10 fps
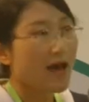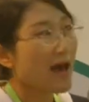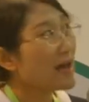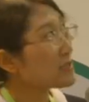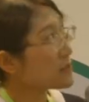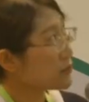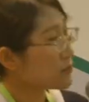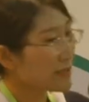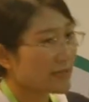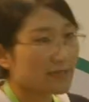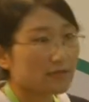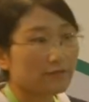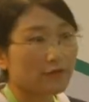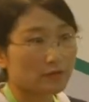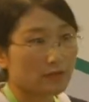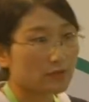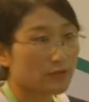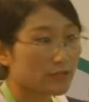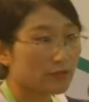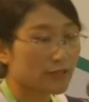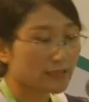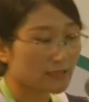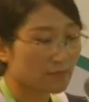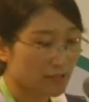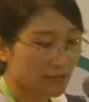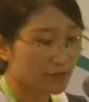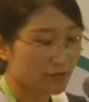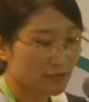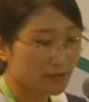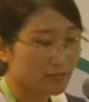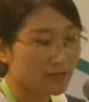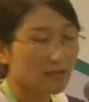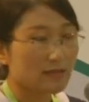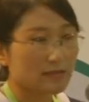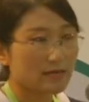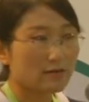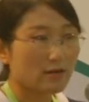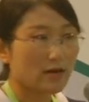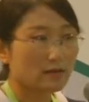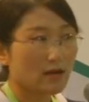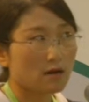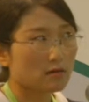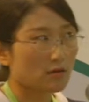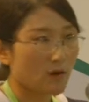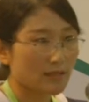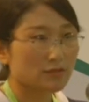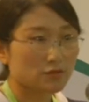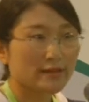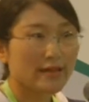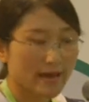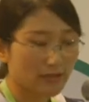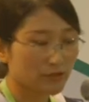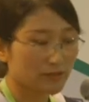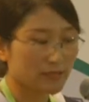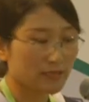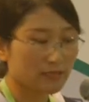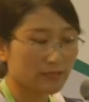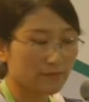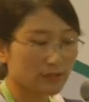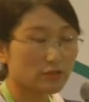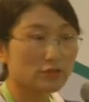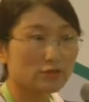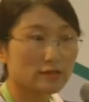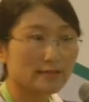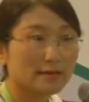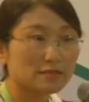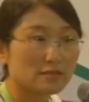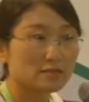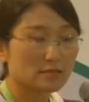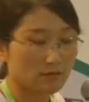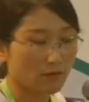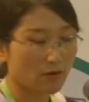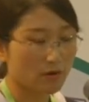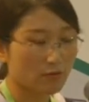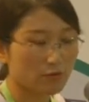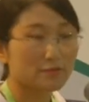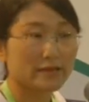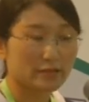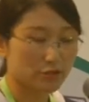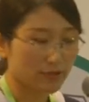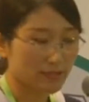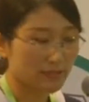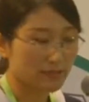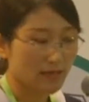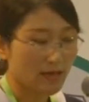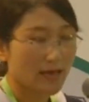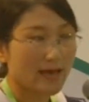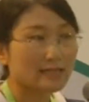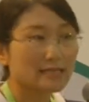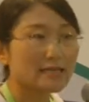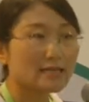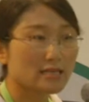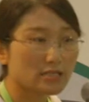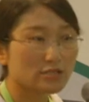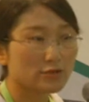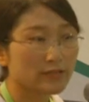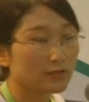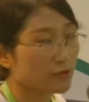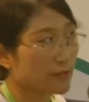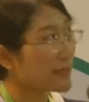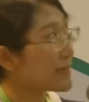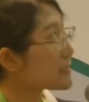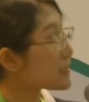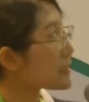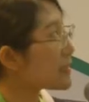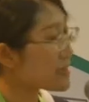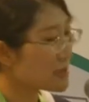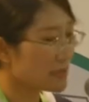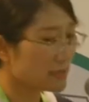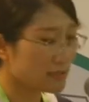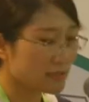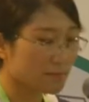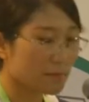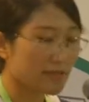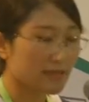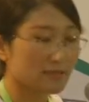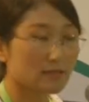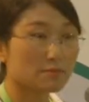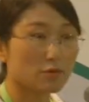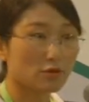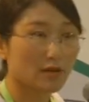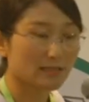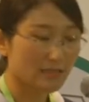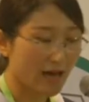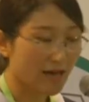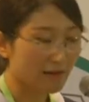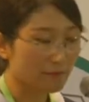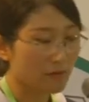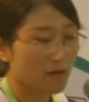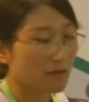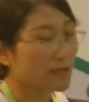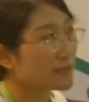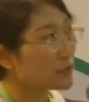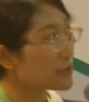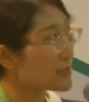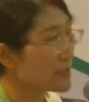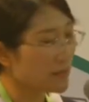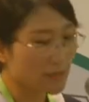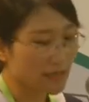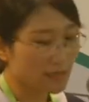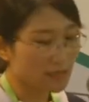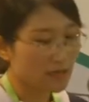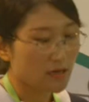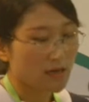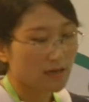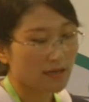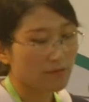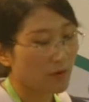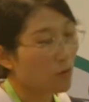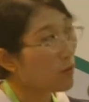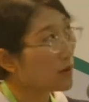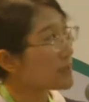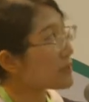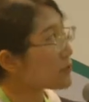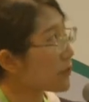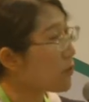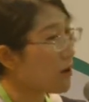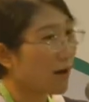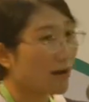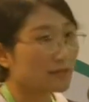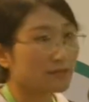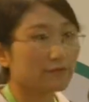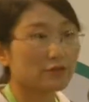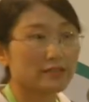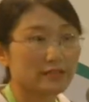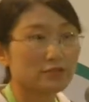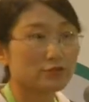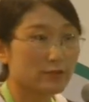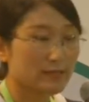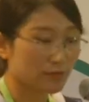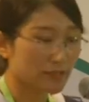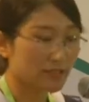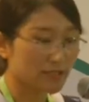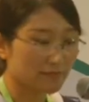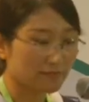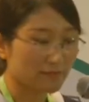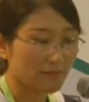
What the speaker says: Annex 3 is for the restricted materials. There are now around 300 individual substance or group entries, and in each entry, it clearly displays the product type, concentration limit, label warning required for each restriction.